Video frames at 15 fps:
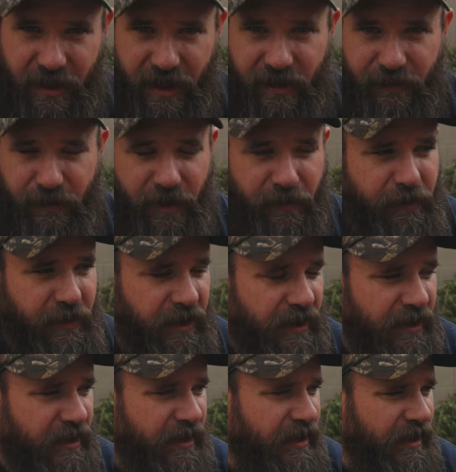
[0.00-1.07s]
the case may be.
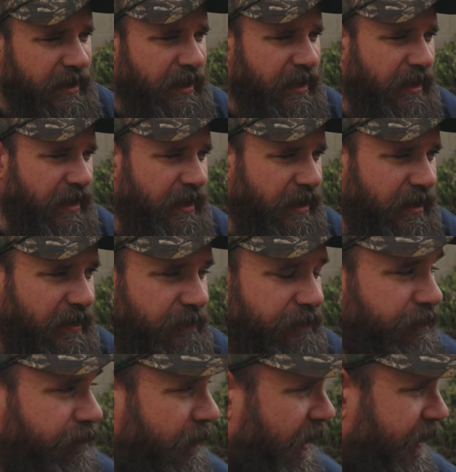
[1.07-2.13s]
Um,
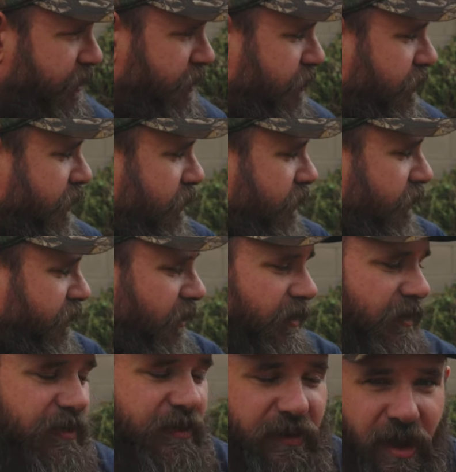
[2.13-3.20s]
mind you, there was a
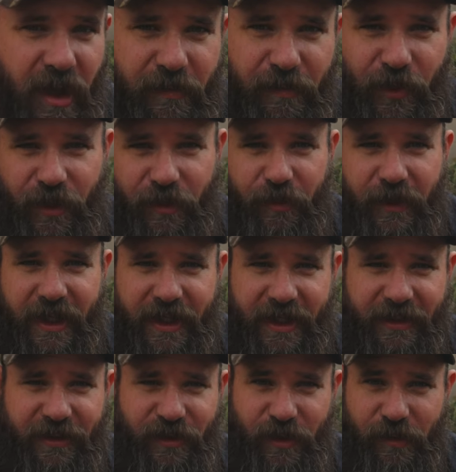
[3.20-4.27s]
lot more
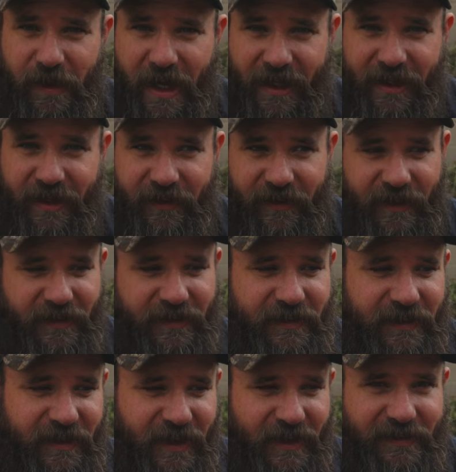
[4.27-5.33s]
weeding to do back here than
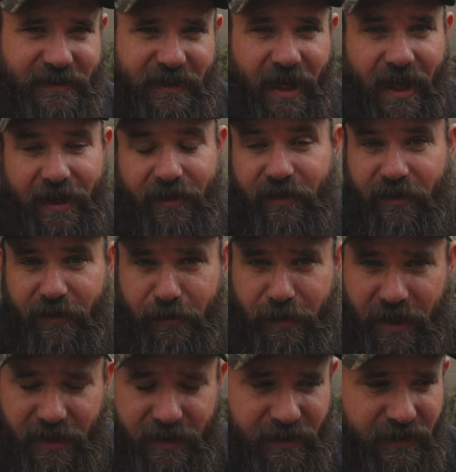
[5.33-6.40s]
I
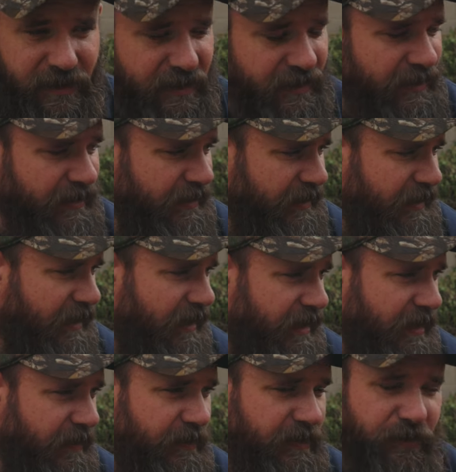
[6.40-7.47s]
anticipated.
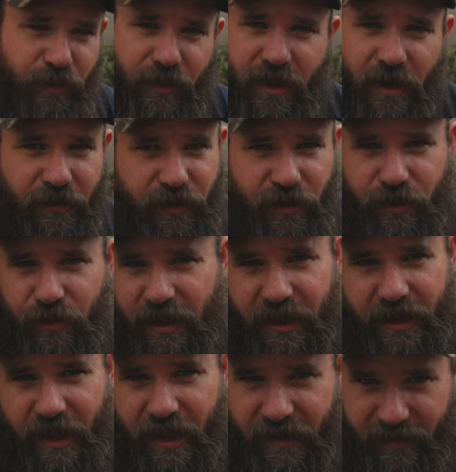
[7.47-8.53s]
Uh, we don't do
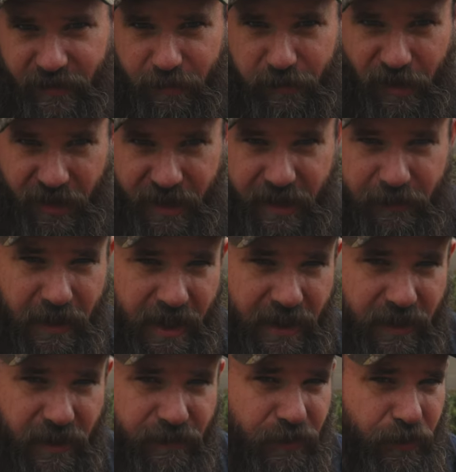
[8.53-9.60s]
any kind of spraying
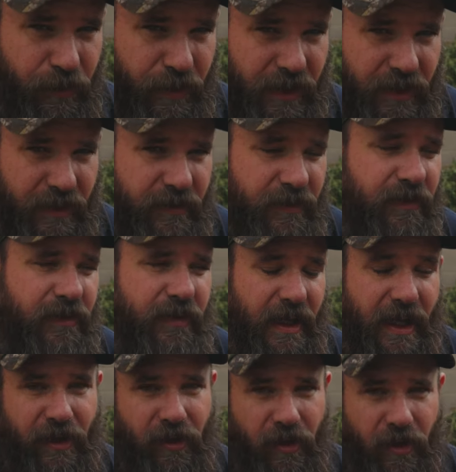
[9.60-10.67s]
back here for weeds
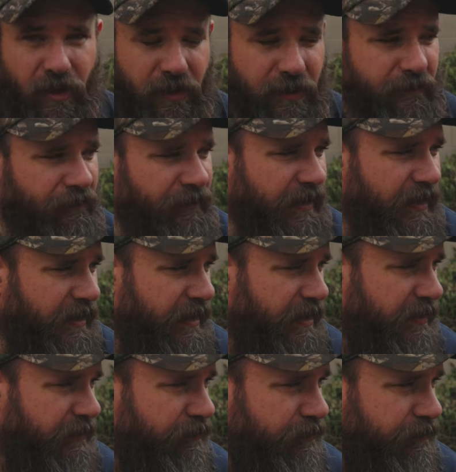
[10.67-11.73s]
at all. Uh,